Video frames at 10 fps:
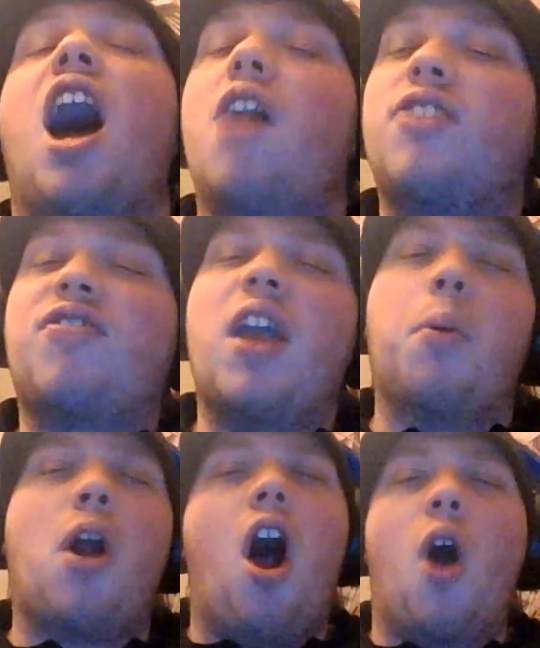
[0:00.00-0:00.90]
of that they
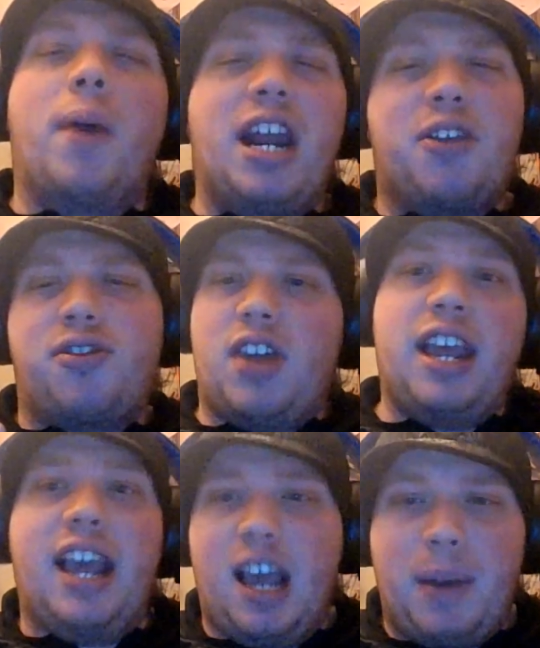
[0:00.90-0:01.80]
were already
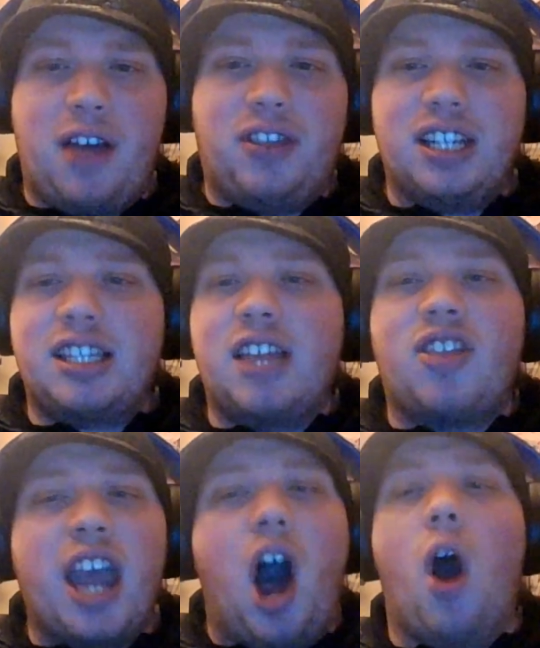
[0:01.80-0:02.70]
thinking about this, that
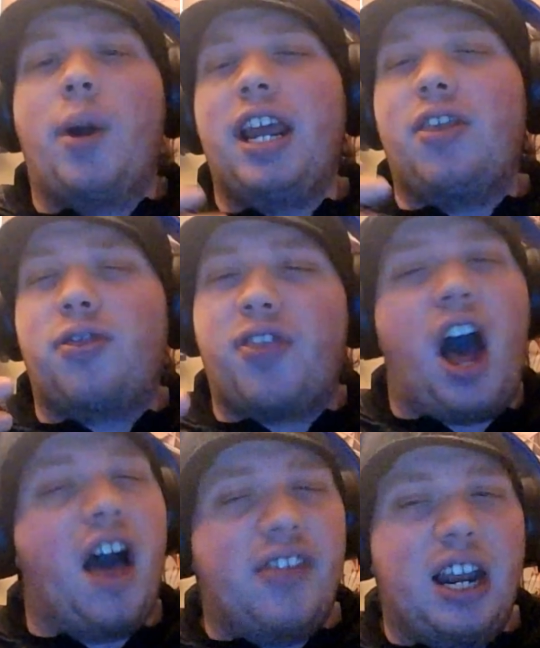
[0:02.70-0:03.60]
they already
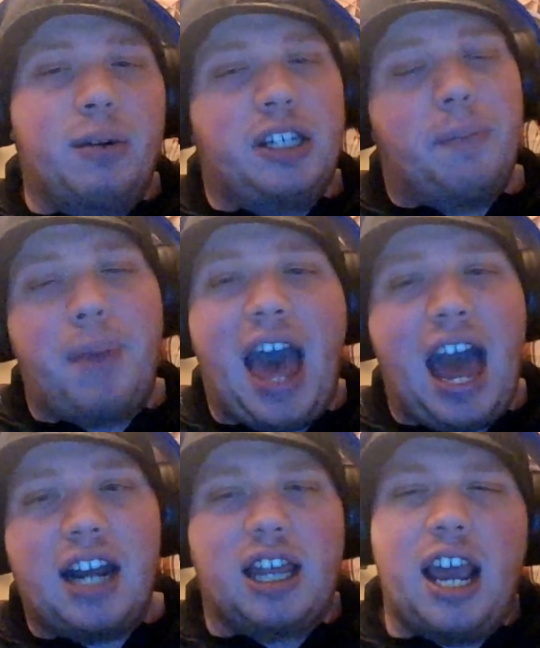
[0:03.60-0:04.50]
thought that it was a
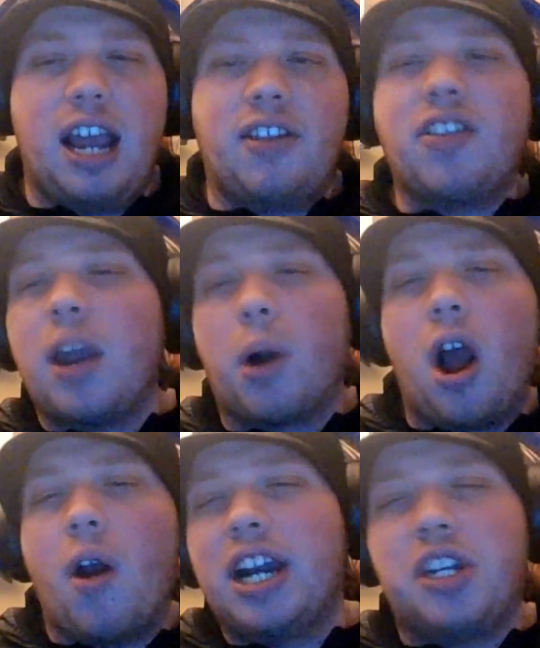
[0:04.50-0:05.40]
bad thing, that they were
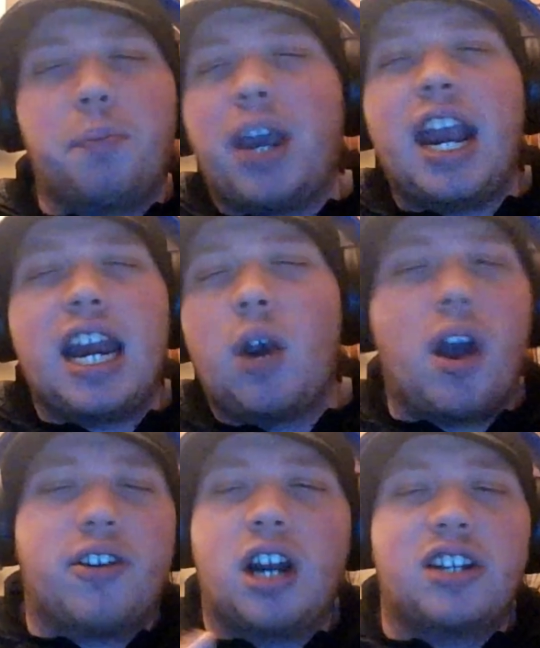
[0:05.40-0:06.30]
already debating
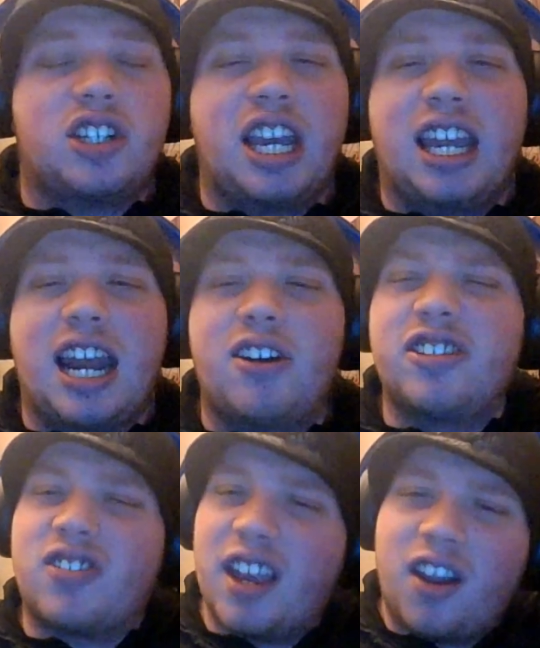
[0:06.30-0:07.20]
whether or not to take it out. And
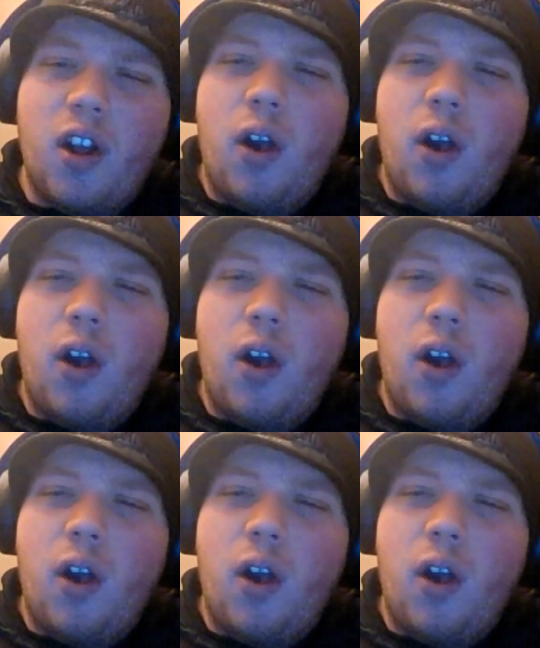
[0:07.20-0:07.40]
it's like,